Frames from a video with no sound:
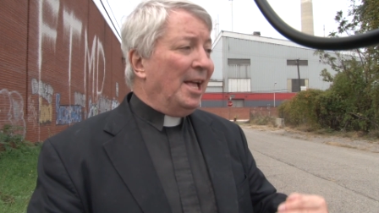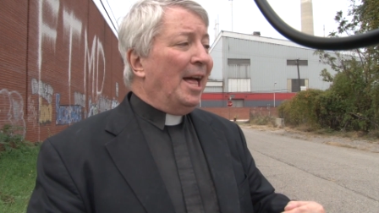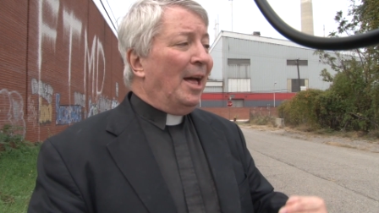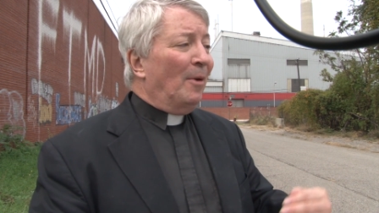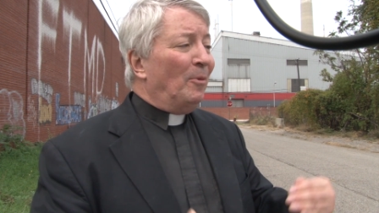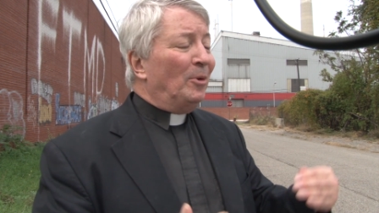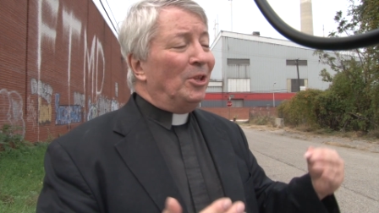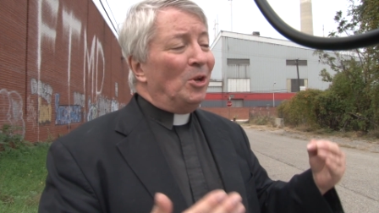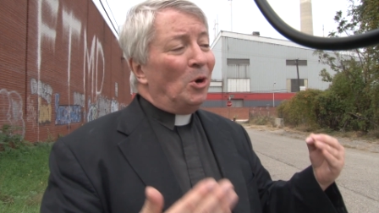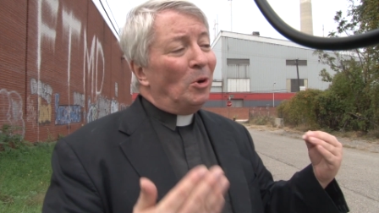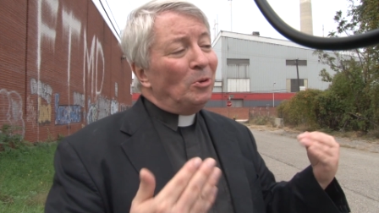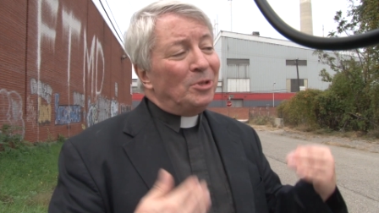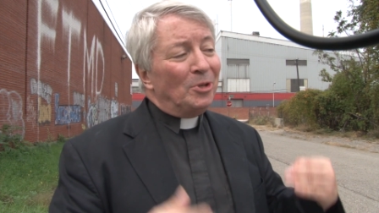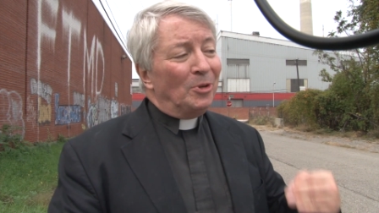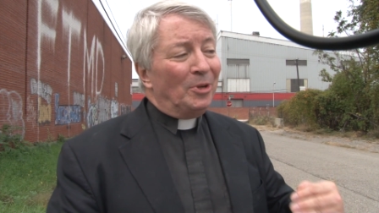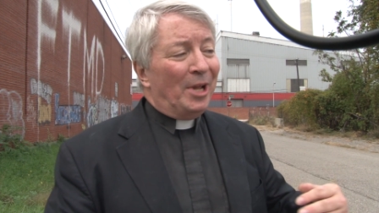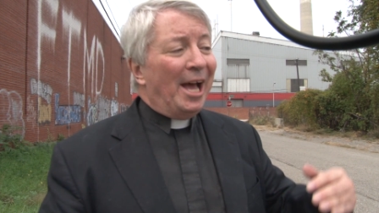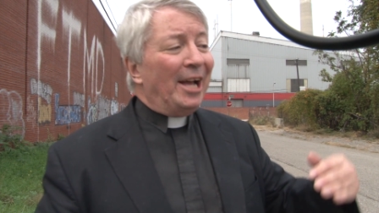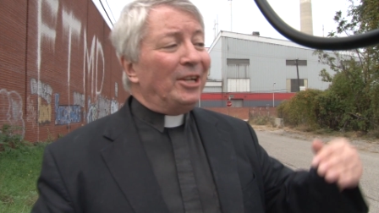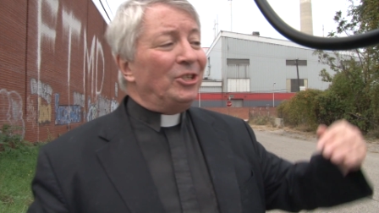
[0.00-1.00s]
And when the
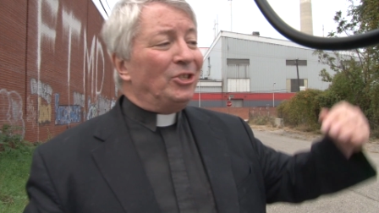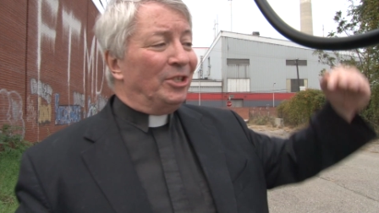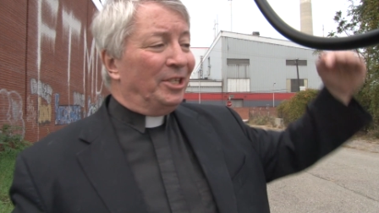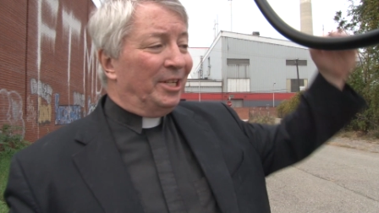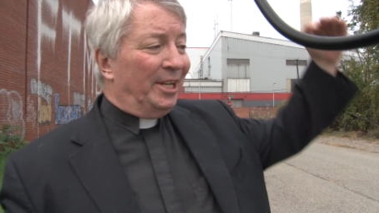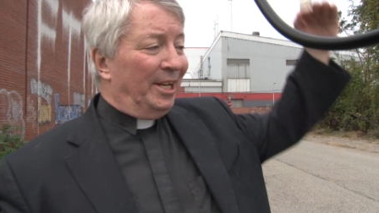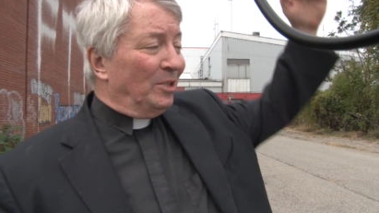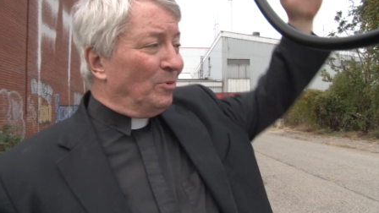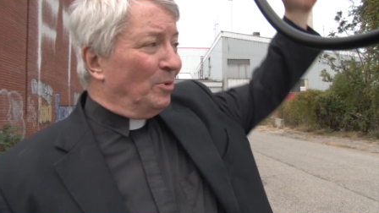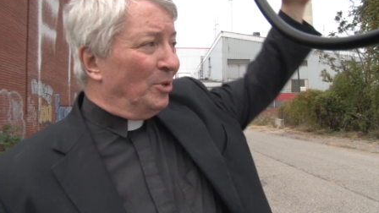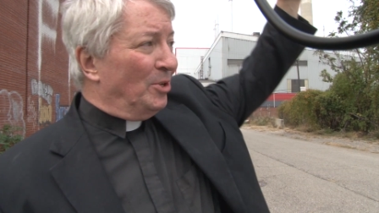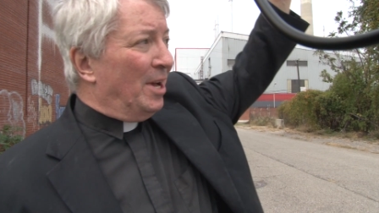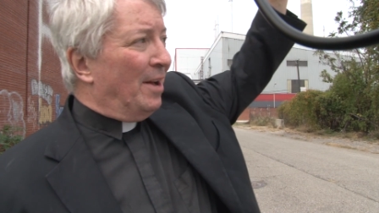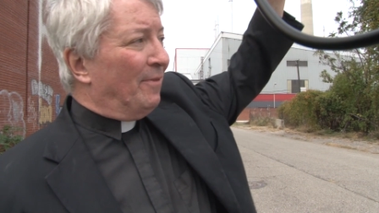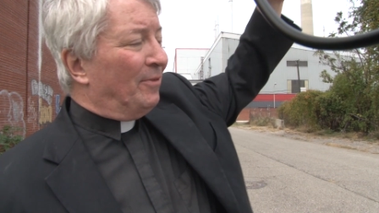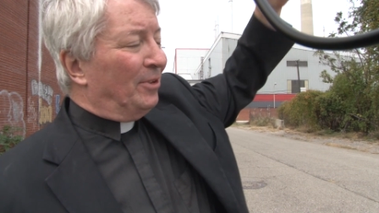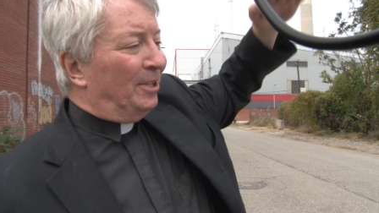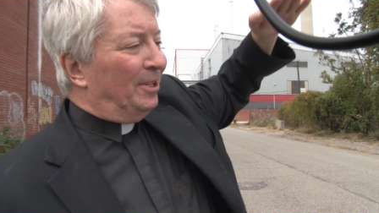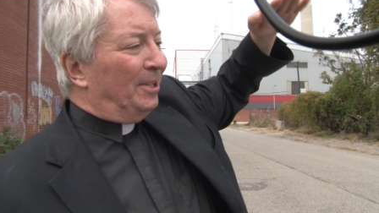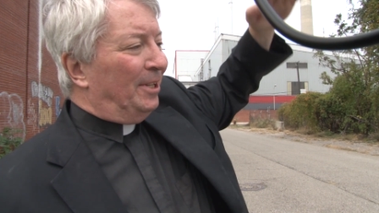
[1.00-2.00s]
ozone action days, when you
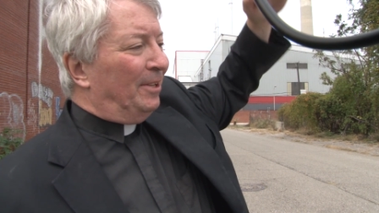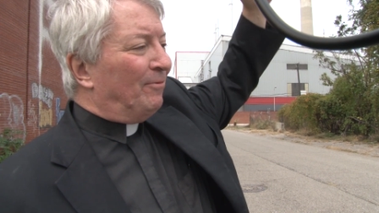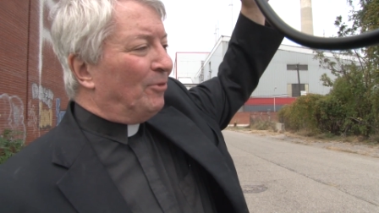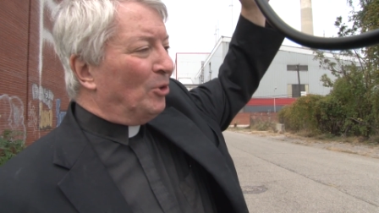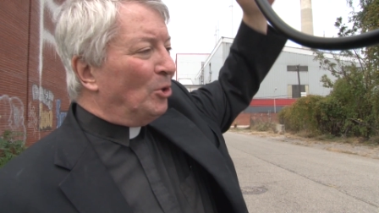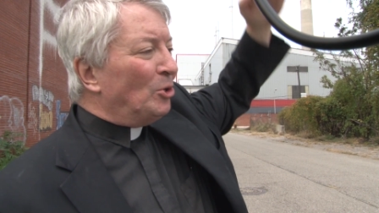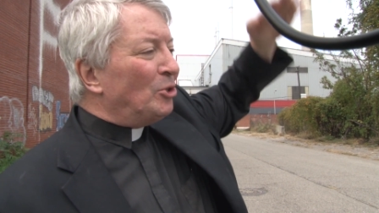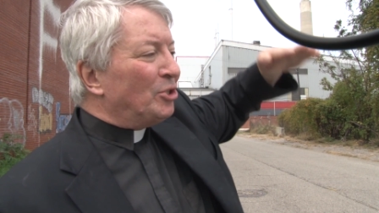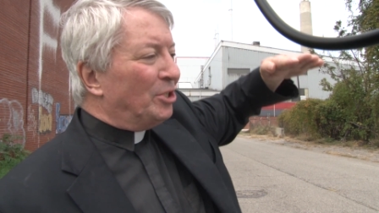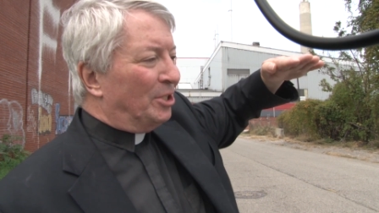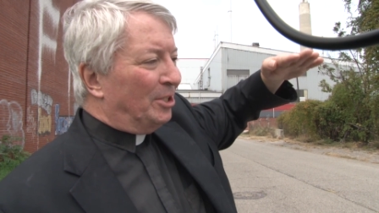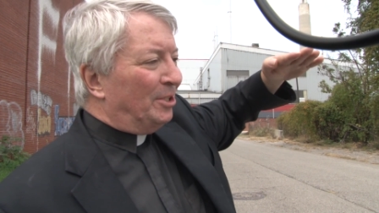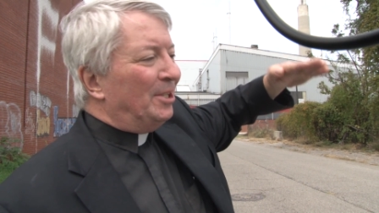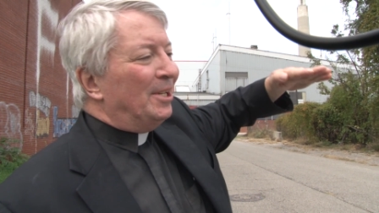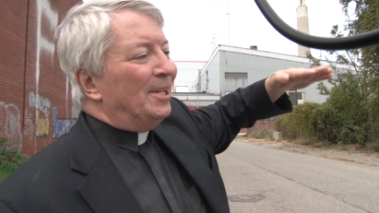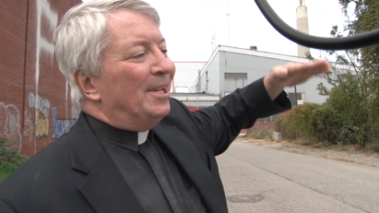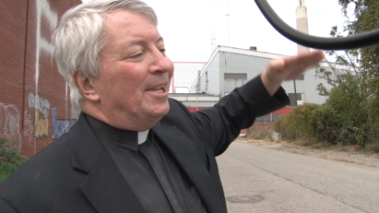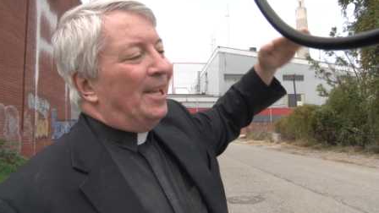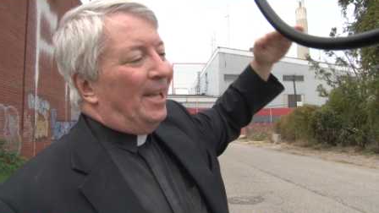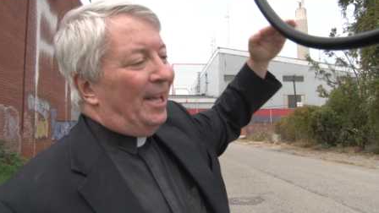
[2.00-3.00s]
have an inversion,
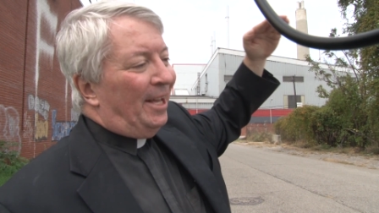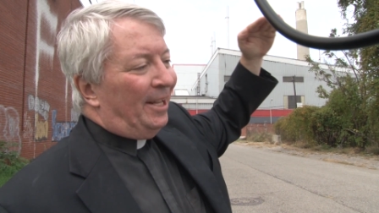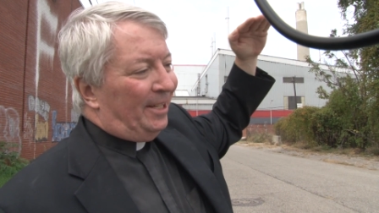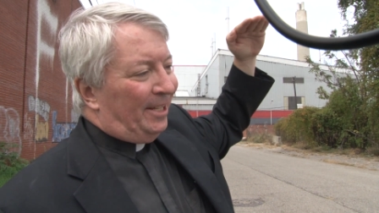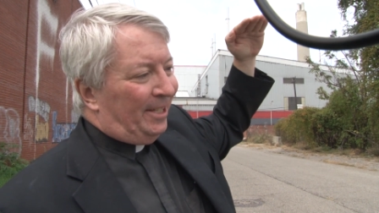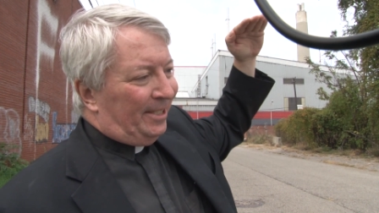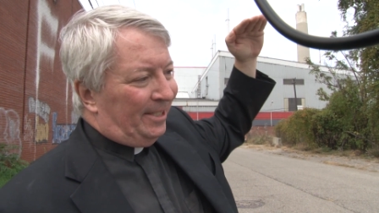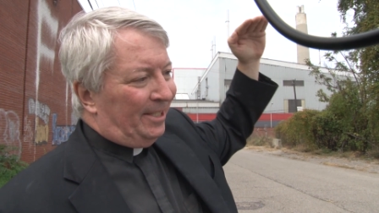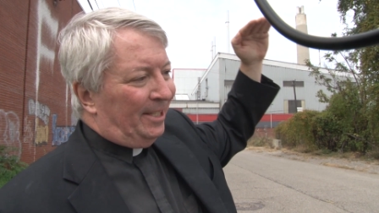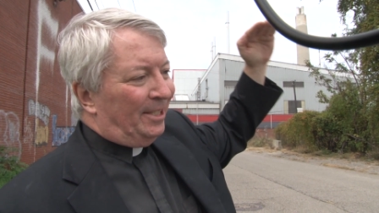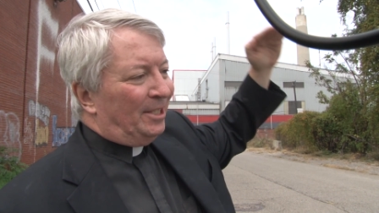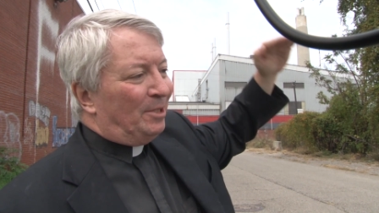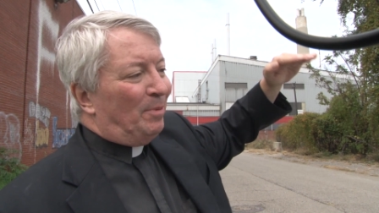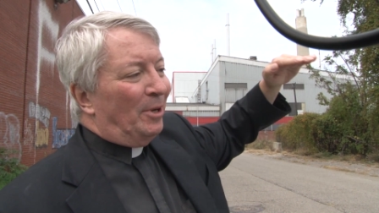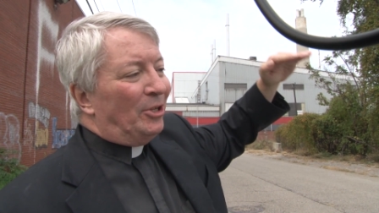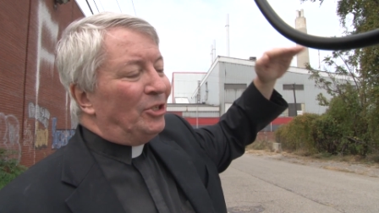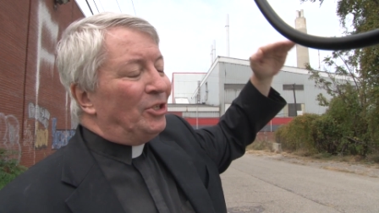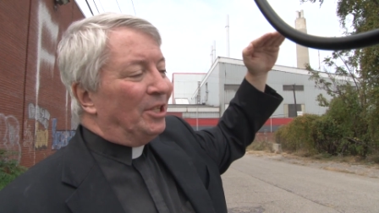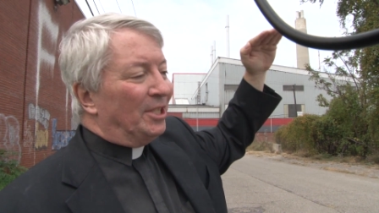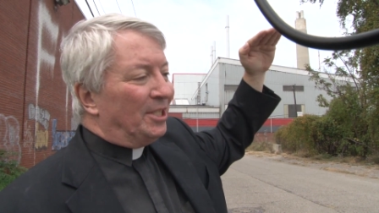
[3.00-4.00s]
and
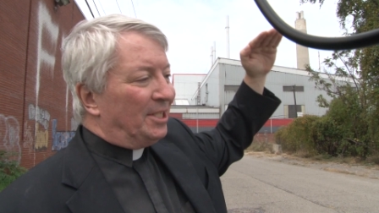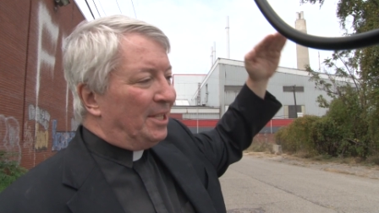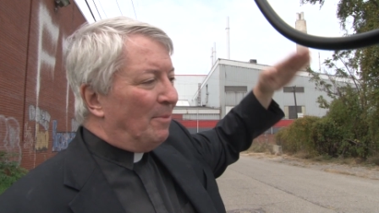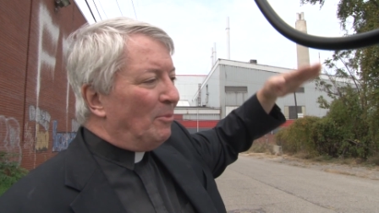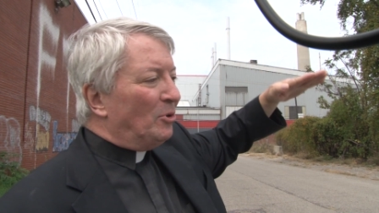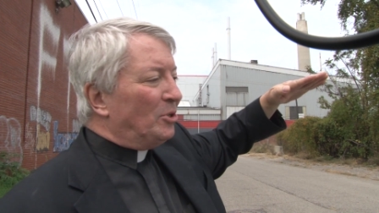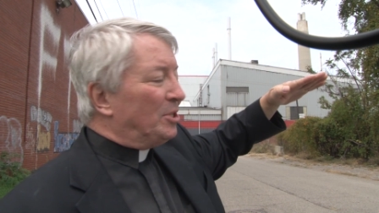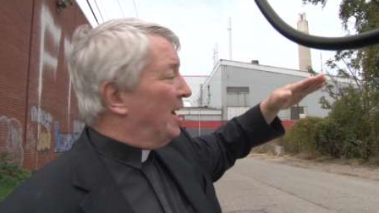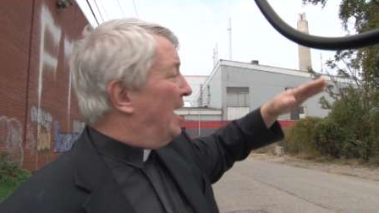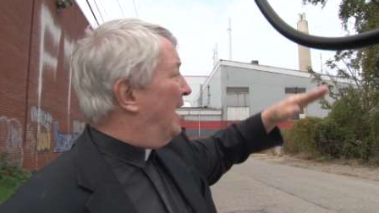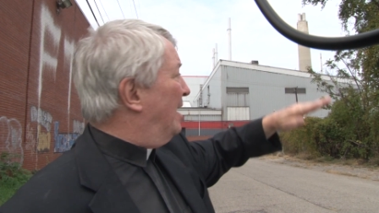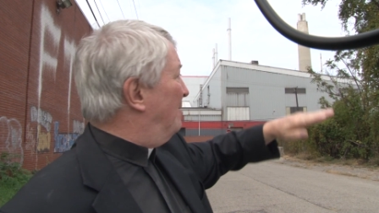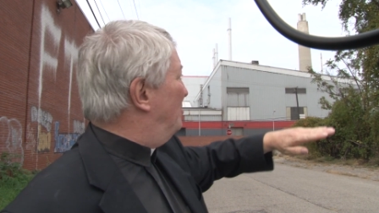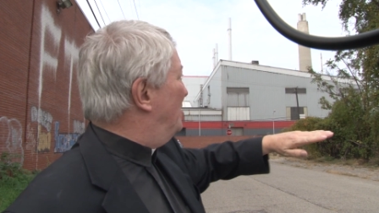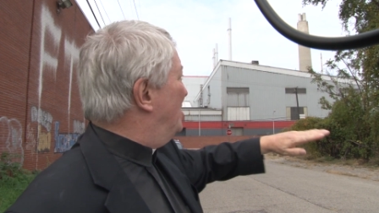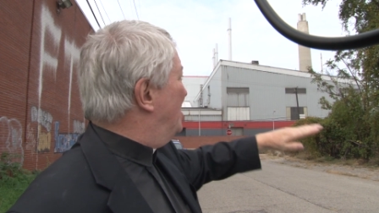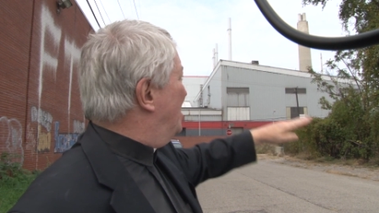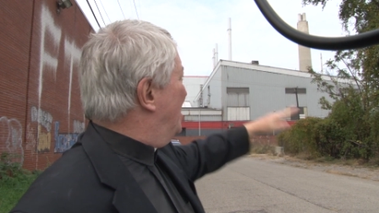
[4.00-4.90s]
especially in the summertime,